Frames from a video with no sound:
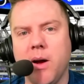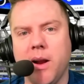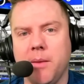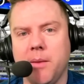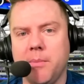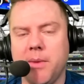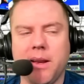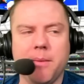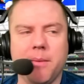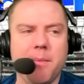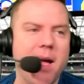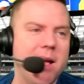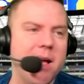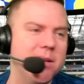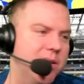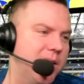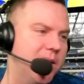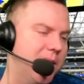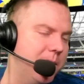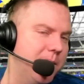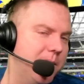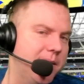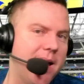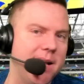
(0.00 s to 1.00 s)
I mean, imagine
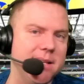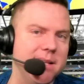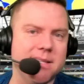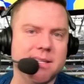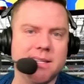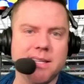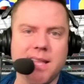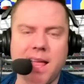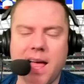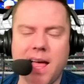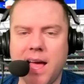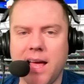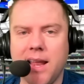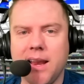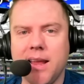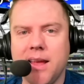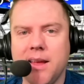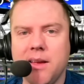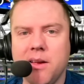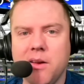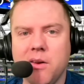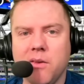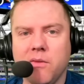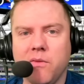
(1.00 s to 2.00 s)
him in that slot
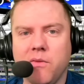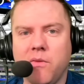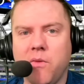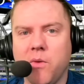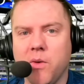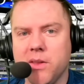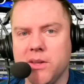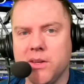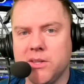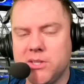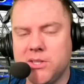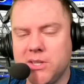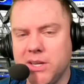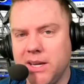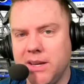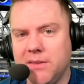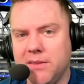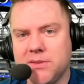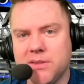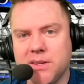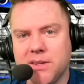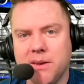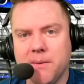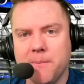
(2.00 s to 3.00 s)
for the
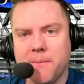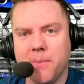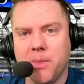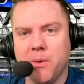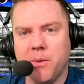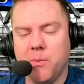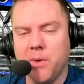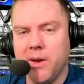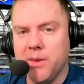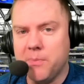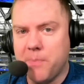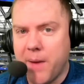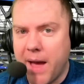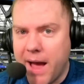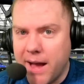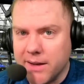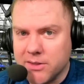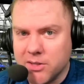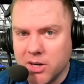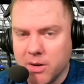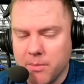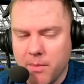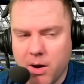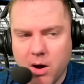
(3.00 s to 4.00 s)
Chiefs with
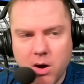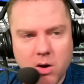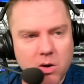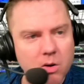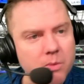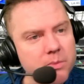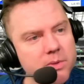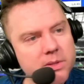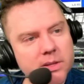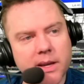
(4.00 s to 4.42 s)
Patrick Mahomes.